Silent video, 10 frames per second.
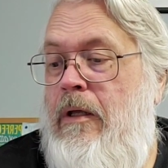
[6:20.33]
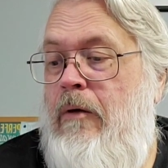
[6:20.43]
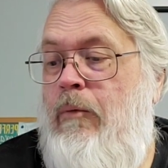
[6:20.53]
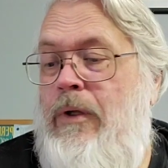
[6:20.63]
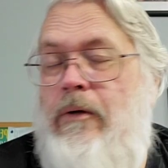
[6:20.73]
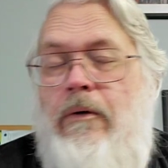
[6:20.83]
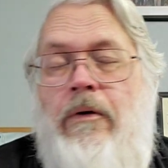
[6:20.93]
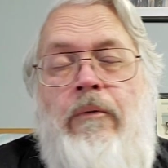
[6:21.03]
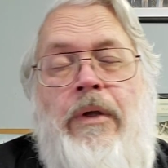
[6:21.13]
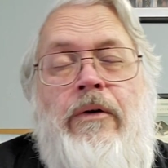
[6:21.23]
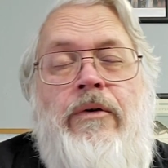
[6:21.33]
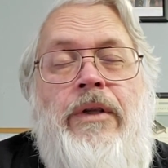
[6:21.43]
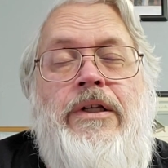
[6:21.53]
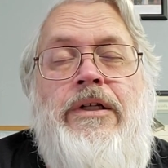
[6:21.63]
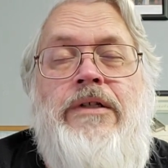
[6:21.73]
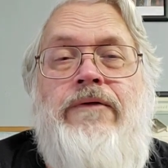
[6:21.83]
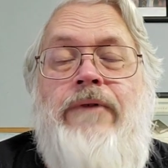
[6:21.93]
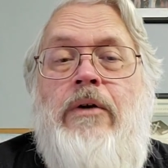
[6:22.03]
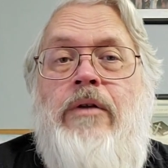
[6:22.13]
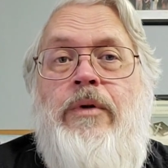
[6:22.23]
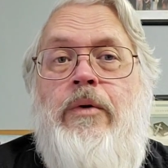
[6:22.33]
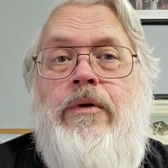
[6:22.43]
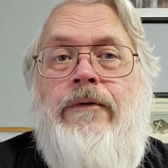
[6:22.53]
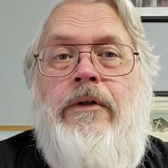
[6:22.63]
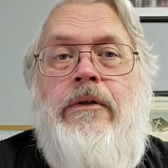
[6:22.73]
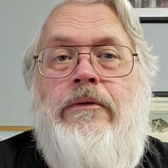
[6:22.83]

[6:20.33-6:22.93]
we learn that she's very beautiful.